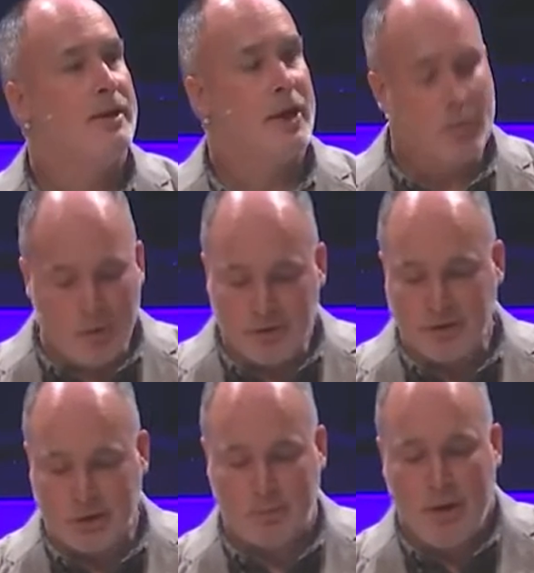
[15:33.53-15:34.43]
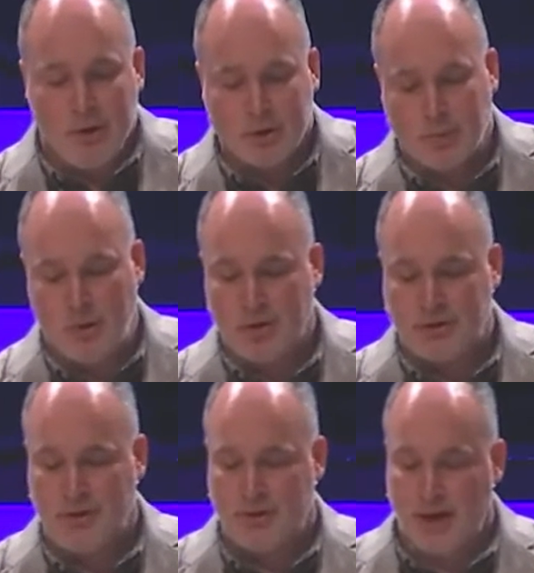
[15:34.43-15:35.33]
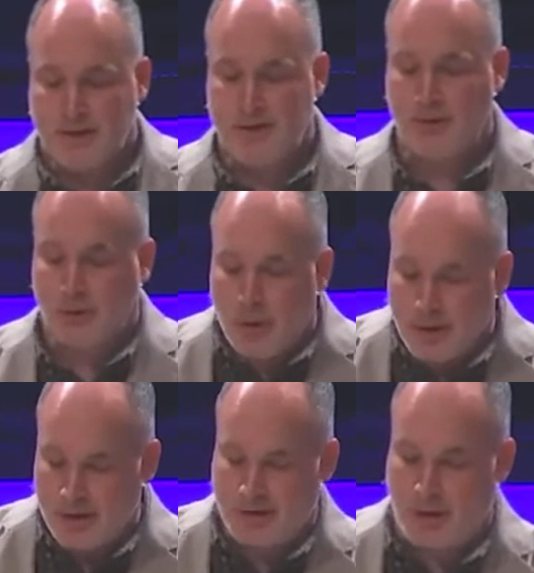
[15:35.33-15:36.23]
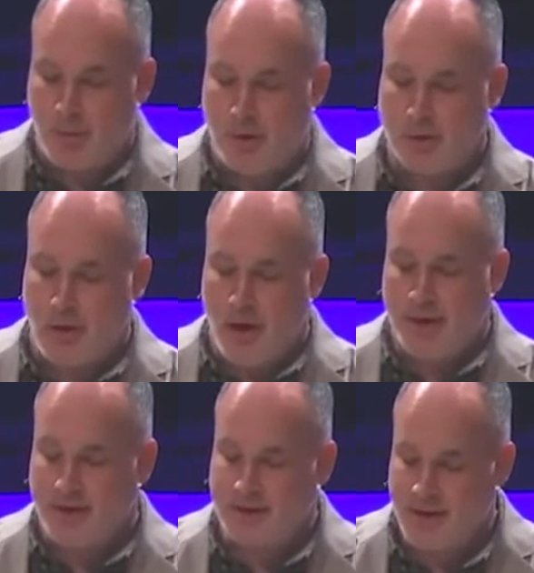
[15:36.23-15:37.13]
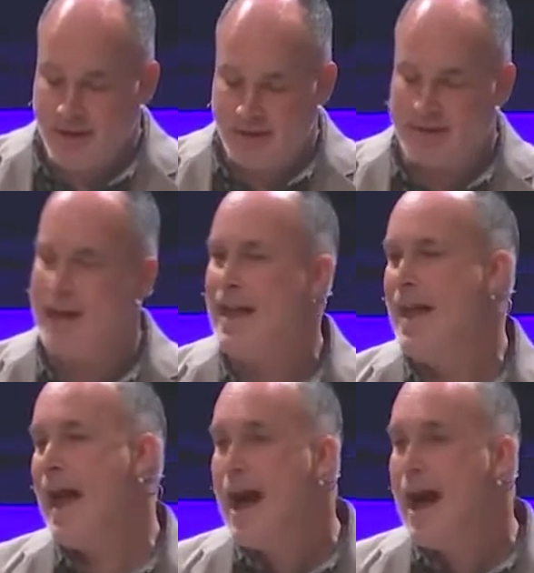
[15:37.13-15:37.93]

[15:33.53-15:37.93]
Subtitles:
In other words, the spiritual person doesn't look at someone who's caught in sin and say,